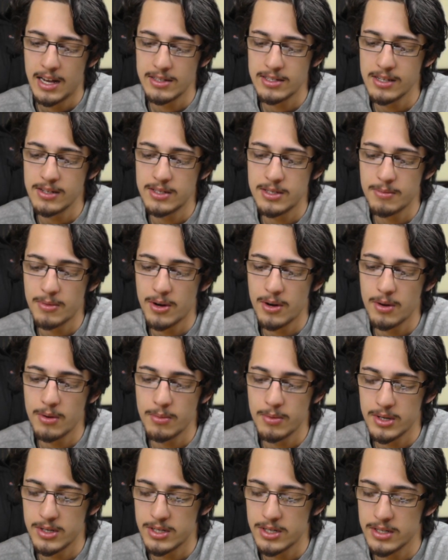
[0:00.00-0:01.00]
I'll see you tomorrow,
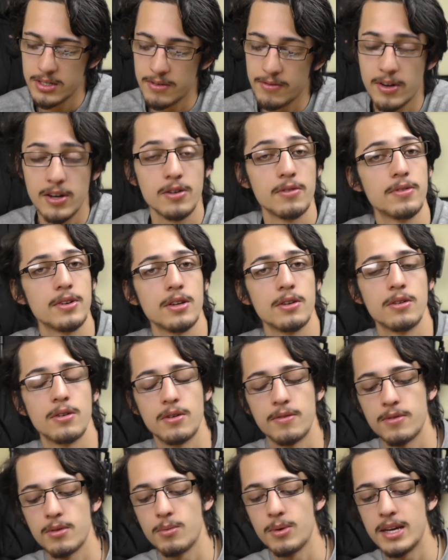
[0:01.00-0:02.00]
which is the final video
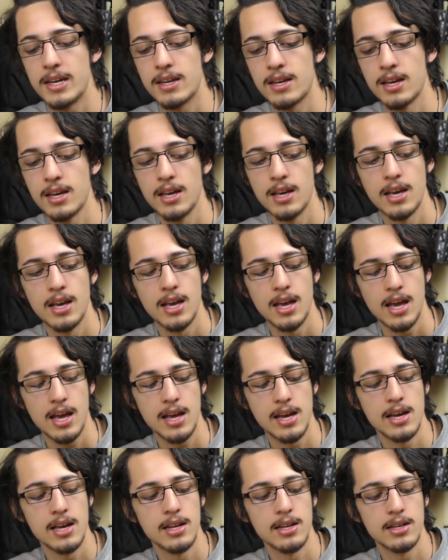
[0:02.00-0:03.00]
of the week.
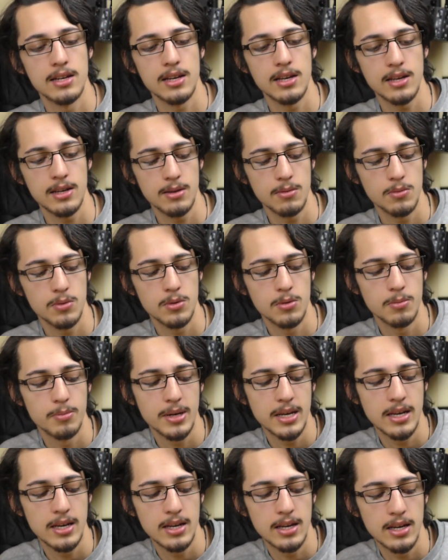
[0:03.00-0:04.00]
And it will
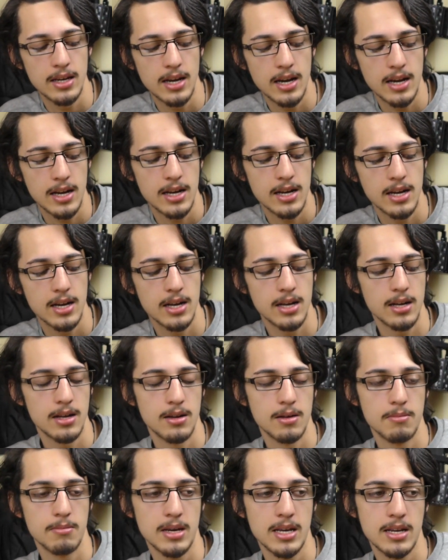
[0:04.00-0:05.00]
be
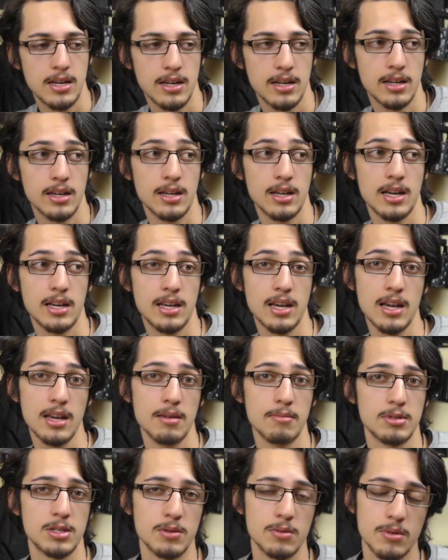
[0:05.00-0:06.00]
making a
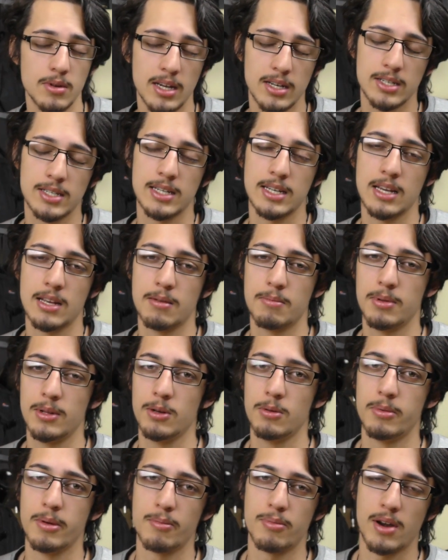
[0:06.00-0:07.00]
game, so we'll actually get a
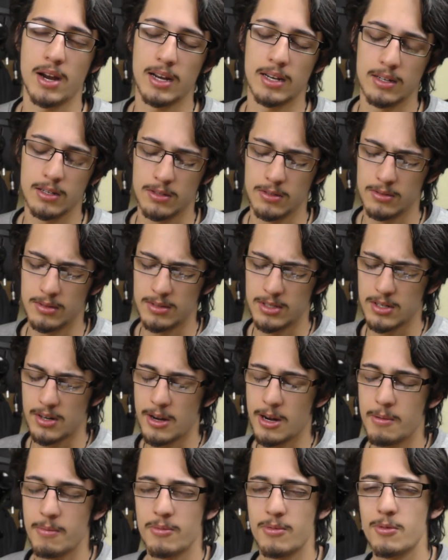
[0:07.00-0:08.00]
little bit practical. I'm
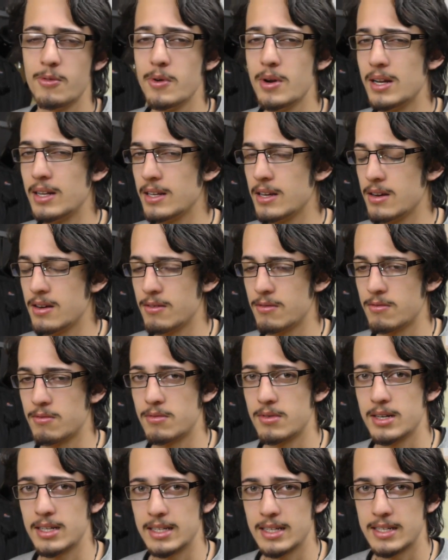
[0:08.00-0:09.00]
sorry, I'm really,
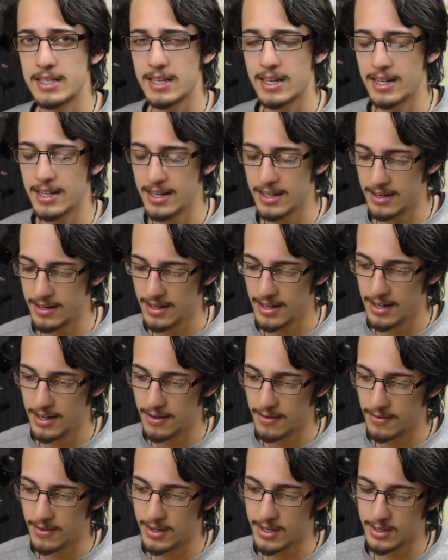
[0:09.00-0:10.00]
really tired
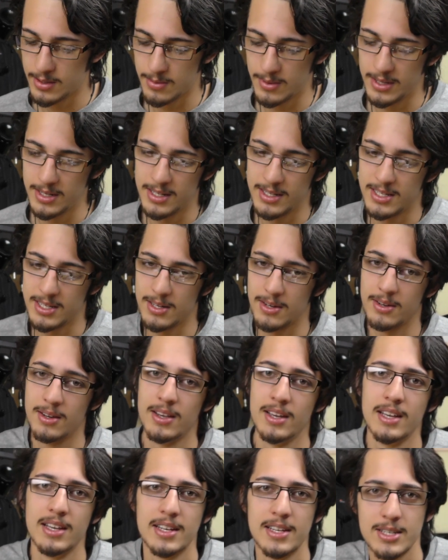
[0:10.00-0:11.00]
for this one, so
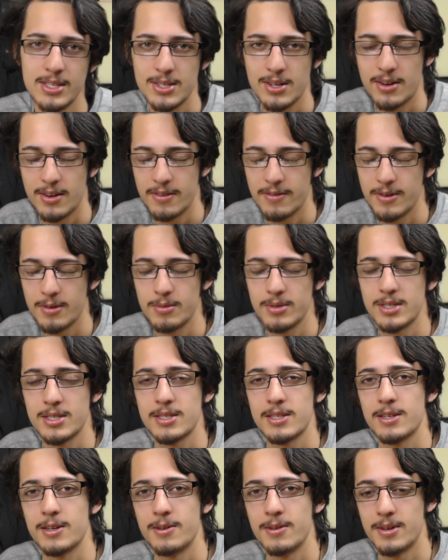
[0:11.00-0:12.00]
sorry if it was
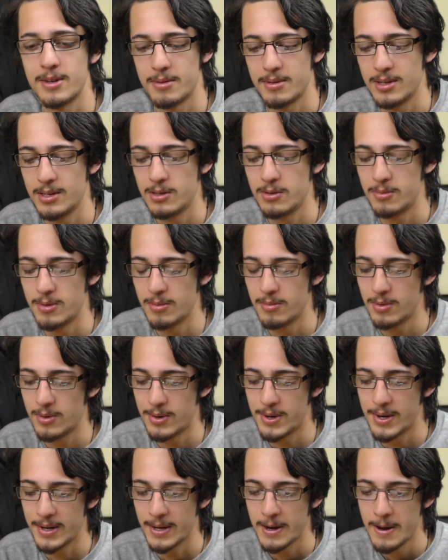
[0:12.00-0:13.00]
slow and a little bit
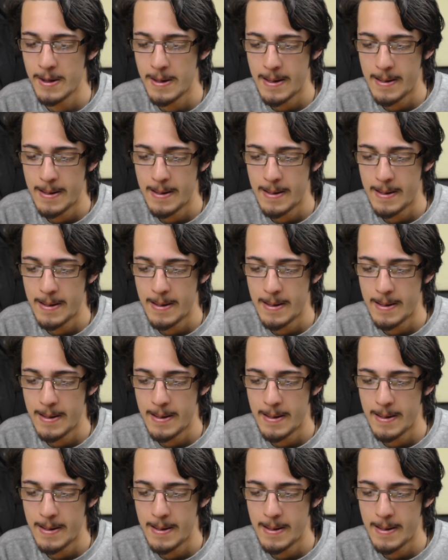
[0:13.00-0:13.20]
boring.